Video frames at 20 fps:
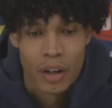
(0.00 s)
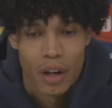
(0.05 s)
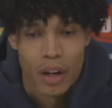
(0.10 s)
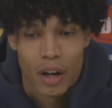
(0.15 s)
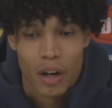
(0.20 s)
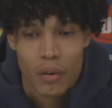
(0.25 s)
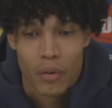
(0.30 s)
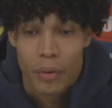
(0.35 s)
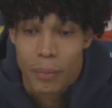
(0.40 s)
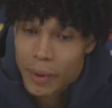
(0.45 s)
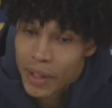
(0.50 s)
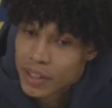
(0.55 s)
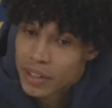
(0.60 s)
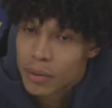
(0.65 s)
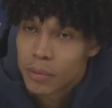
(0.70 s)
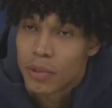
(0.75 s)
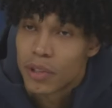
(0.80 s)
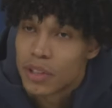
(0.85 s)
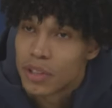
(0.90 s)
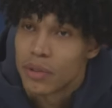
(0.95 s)
Uh, we made
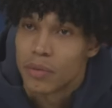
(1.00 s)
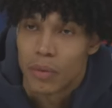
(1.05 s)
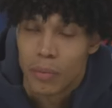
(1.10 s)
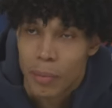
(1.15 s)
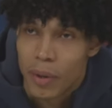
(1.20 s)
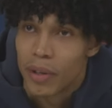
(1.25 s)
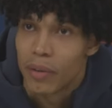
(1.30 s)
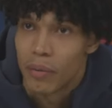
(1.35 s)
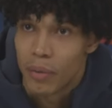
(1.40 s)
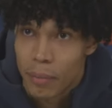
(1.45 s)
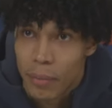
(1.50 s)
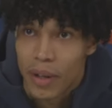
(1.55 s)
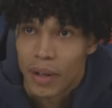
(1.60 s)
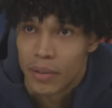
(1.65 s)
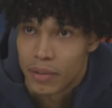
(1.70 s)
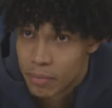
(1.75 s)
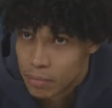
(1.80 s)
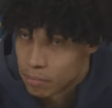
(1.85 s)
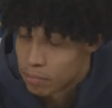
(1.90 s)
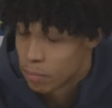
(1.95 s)
some good. We made we
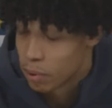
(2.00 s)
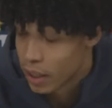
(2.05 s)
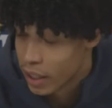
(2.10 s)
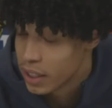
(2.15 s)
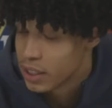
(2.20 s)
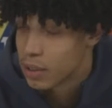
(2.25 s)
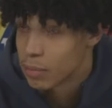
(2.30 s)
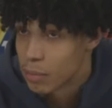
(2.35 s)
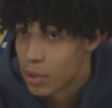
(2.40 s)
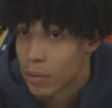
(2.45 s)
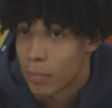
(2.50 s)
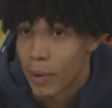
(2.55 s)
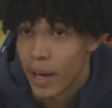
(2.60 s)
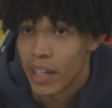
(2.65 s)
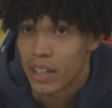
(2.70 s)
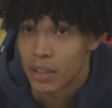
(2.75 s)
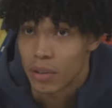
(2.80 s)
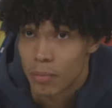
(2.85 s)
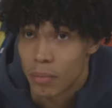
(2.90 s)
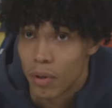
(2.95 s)
made played some good
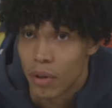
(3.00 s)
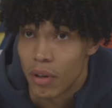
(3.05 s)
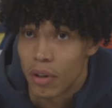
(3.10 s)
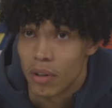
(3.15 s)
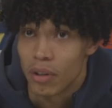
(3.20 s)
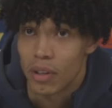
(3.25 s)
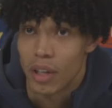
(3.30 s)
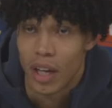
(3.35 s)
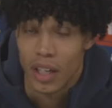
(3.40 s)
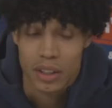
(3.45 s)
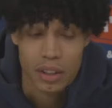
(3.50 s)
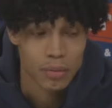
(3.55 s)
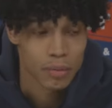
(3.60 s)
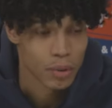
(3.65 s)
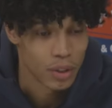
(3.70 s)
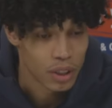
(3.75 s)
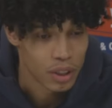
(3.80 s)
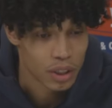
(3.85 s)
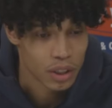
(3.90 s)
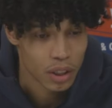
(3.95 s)
basketball. Got some
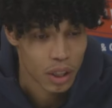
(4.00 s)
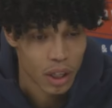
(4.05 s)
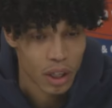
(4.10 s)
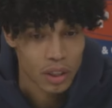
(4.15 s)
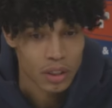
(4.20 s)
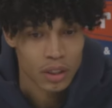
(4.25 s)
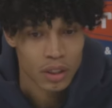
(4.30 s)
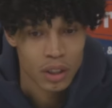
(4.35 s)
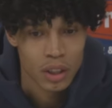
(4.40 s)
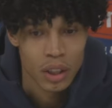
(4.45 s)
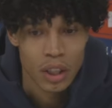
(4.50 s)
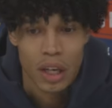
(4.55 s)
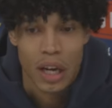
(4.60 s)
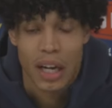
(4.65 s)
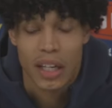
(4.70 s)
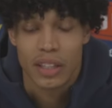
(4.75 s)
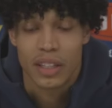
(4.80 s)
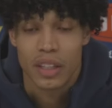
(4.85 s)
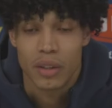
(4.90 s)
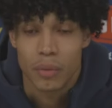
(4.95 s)
good shots.
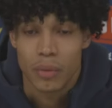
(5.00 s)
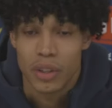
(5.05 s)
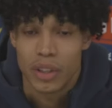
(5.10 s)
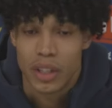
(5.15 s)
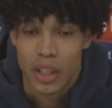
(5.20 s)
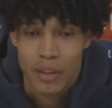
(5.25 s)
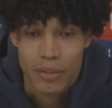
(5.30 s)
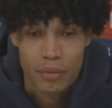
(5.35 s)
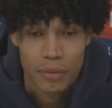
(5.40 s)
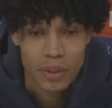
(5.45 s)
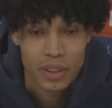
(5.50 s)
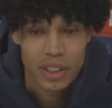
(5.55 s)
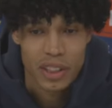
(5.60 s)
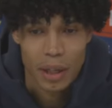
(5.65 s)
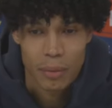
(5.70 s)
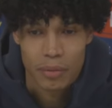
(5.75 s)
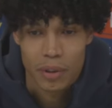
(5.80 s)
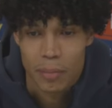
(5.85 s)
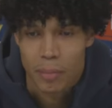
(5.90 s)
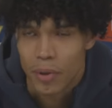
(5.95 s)
I think we def we
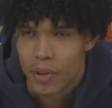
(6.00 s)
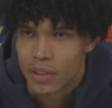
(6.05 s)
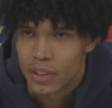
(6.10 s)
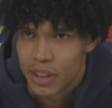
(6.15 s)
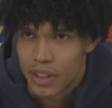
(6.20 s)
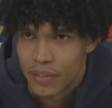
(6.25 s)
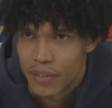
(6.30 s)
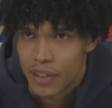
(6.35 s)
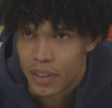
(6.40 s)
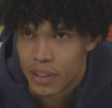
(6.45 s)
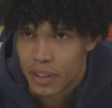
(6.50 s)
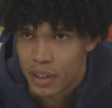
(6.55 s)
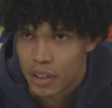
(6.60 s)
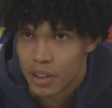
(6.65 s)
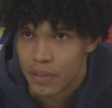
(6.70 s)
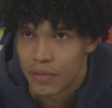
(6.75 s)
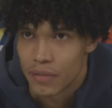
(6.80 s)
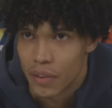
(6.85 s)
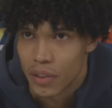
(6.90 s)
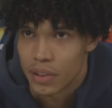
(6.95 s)
stepped up on defense in
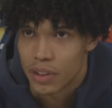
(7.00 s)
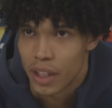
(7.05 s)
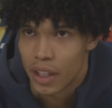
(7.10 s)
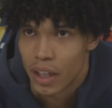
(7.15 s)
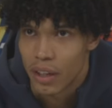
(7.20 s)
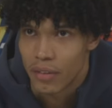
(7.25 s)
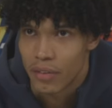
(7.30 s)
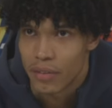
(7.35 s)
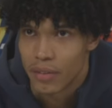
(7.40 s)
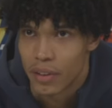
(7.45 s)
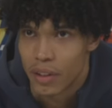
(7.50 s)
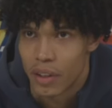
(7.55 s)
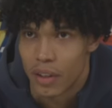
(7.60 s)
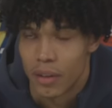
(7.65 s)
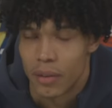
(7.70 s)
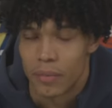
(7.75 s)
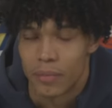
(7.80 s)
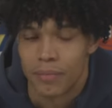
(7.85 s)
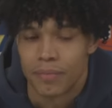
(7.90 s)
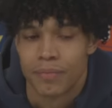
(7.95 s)
this first half.
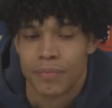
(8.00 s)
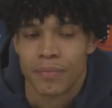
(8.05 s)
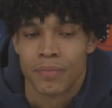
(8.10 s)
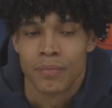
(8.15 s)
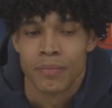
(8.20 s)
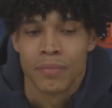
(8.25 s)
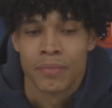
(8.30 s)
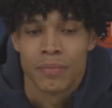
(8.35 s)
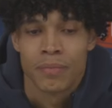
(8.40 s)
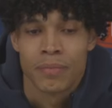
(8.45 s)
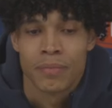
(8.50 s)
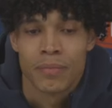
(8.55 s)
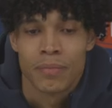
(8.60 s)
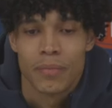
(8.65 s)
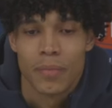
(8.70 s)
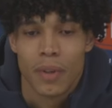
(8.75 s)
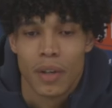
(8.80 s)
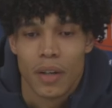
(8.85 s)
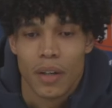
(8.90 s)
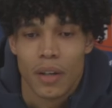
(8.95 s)
Um,
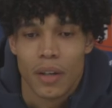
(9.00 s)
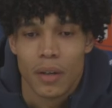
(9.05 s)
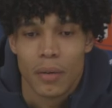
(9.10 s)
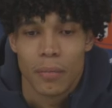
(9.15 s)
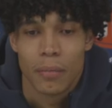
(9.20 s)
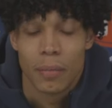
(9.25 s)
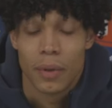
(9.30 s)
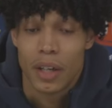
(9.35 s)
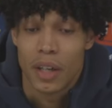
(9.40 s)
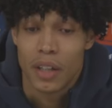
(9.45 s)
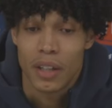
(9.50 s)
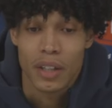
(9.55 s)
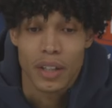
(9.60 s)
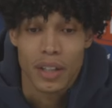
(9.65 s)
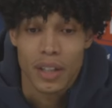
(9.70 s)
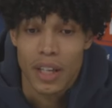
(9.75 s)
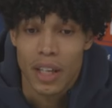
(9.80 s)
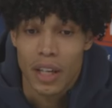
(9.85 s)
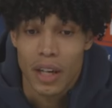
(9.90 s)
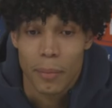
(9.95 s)
uh, but other
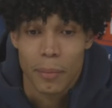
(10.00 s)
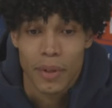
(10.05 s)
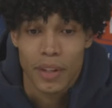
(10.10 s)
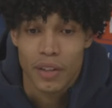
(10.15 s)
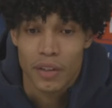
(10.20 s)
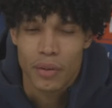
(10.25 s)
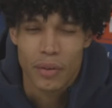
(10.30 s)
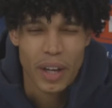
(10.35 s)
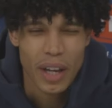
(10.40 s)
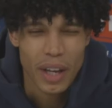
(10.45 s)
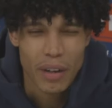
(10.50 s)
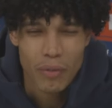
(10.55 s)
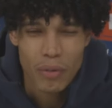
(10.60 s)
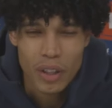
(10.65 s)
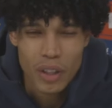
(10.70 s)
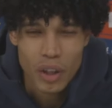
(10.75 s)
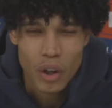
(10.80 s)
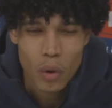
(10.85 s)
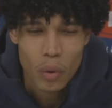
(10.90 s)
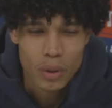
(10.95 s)
than that, I mean, you can't
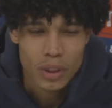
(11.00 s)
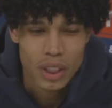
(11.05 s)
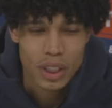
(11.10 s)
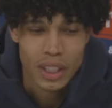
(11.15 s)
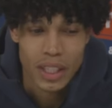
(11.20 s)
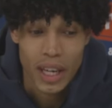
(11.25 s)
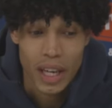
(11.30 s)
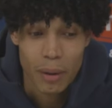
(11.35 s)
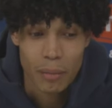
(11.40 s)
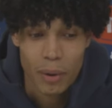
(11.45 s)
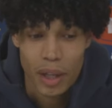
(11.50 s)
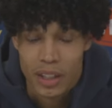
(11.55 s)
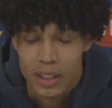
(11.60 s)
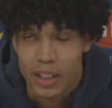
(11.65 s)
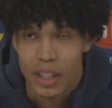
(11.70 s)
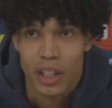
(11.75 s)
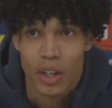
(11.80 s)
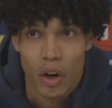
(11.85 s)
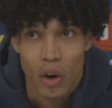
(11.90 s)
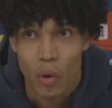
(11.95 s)
really go into the game like
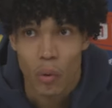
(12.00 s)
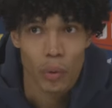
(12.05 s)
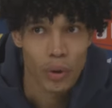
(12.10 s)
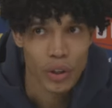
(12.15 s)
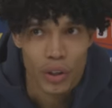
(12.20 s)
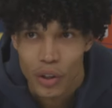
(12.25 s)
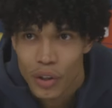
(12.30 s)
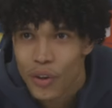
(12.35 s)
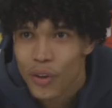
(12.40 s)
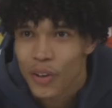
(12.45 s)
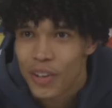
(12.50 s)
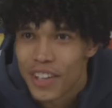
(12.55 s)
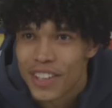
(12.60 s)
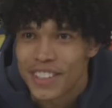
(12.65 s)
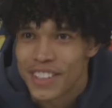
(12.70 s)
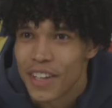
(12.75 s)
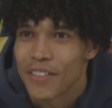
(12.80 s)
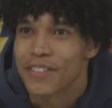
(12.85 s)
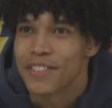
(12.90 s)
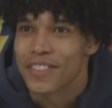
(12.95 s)
saying, "Oh, we're gonna go on a
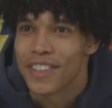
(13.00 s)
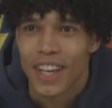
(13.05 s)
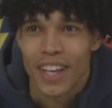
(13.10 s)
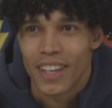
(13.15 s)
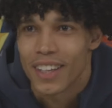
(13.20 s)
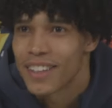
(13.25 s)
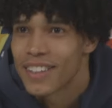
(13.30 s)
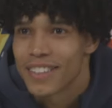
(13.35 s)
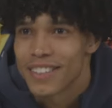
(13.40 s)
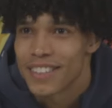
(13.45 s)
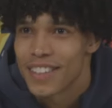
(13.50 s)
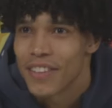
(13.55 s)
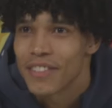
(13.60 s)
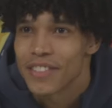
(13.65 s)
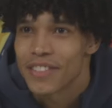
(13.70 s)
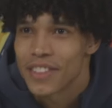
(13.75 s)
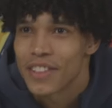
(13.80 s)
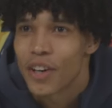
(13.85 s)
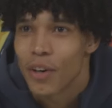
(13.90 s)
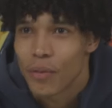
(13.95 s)
seven like
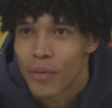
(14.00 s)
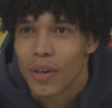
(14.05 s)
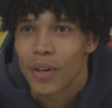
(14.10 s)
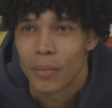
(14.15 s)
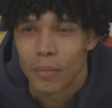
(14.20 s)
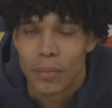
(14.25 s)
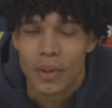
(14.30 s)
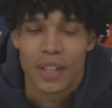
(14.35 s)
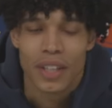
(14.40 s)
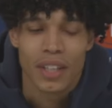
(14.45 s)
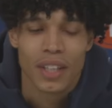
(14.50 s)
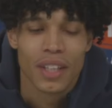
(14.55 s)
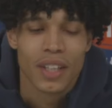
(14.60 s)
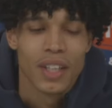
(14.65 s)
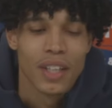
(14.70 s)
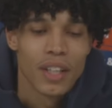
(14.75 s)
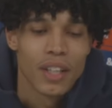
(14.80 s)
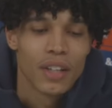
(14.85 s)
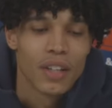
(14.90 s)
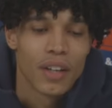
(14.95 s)
17 run," but
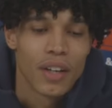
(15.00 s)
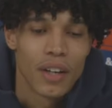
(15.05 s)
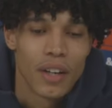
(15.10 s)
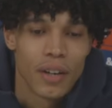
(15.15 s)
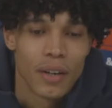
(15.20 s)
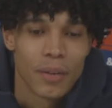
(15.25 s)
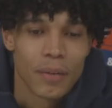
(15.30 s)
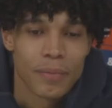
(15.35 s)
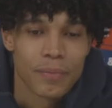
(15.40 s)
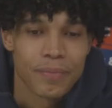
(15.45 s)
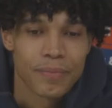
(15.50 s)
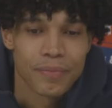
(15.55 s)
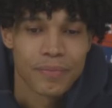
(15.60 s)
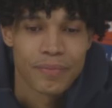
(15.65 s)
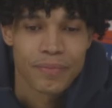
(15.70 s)
um,